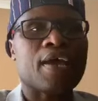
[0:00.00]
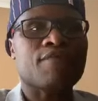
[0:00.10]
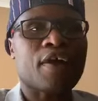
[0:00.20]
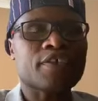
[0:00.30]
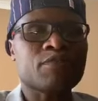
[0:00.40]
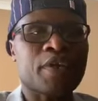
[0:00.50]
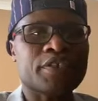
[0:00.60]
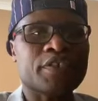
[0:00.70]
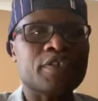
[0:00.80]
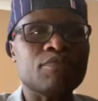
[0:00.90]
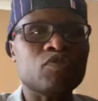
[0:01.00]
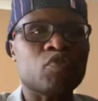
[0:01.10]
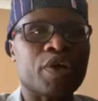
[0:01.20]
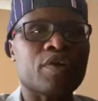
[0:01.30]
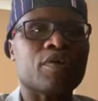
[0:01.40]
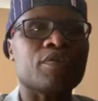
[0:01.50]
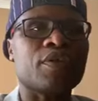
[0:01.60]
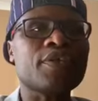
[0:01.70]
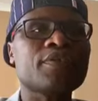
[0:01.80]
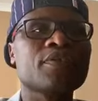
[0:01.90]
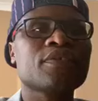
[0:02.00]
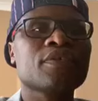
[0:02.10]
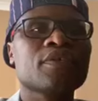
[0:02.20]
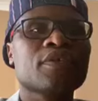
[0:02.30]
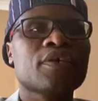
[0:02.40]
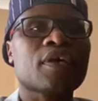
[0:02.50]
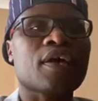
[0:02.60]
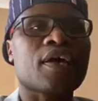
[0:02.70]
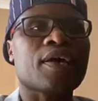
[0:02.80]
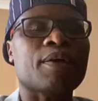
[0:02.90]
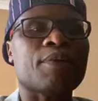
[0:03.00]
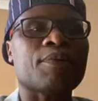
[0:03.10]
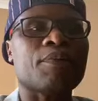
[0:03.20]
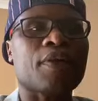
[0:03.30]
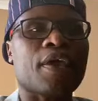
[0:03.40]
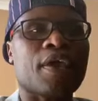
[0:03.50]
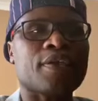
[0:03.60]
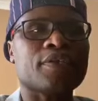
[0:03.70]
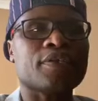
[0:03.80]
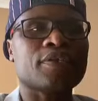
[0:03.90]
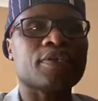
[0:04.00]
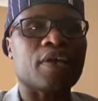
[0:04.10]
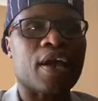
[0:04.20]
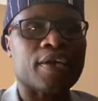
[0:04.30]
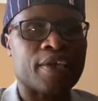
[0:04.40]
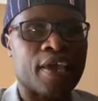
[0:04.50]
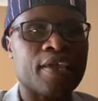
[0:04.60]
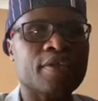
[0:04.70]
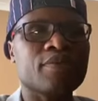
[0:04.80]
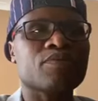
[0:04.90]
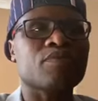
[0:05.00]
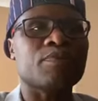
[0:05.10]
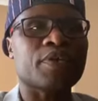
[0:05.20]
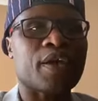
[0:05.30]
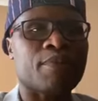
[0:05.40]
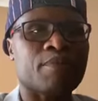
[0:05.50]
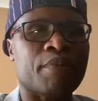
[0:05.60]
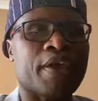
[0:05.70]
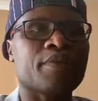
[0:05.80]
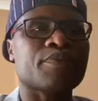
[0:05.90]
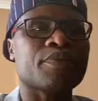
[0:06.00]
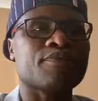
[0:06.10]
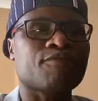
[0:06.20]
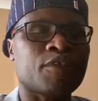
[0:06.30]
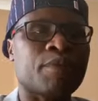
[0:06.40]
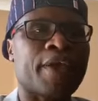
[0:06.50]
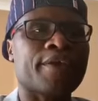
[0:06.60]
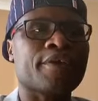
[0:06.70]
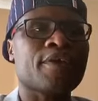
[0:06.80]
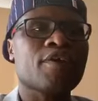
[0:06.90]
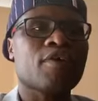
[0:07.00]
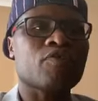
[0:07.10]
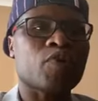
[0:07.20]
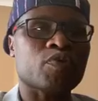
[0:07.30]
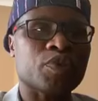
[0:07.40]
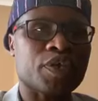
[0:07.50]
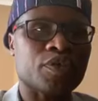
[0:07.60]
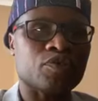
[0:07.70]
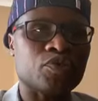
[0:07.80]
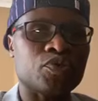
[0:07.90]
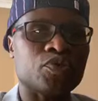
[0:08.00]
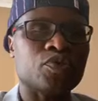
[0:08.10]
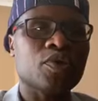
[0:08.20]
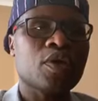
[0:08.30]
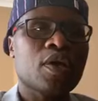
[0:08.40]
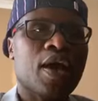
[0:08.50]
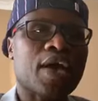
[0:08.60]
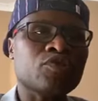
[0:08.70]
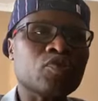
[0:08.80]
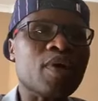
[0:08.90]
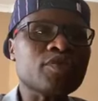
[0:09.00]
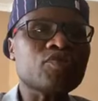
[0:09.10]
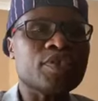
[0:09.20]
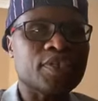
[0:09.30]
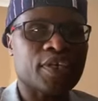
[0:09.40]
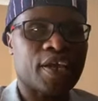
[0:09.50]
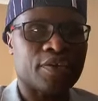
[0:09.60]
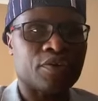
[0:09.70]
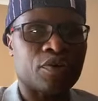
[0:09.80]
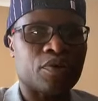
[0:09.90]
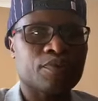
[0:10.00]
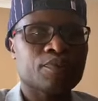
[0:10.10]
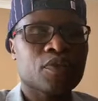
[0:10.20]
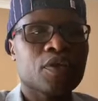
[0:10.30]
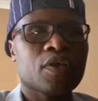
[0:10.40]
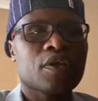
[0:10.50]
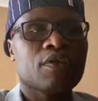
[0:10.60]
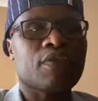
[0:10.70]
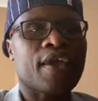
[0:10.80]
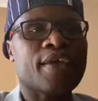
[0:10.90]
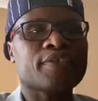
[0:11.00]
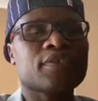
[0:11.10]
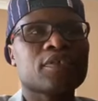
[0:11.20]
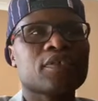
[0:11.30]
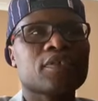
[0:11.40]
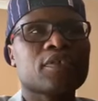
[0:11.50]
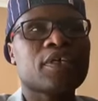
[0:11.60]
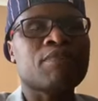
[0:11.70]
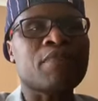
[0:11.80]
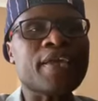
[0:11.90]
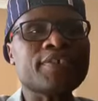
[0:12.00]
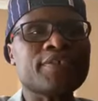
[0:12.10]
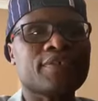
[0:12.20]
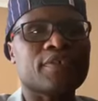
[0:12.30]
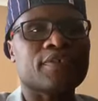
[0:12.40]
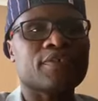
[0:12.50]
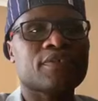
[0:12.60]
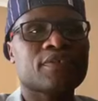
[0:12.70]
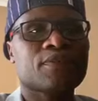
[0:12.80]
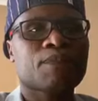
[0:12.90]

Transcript: I've asked my team to work on this um, and they again will be coming back with feedback on what we can do. I do want to indicate though that emergencies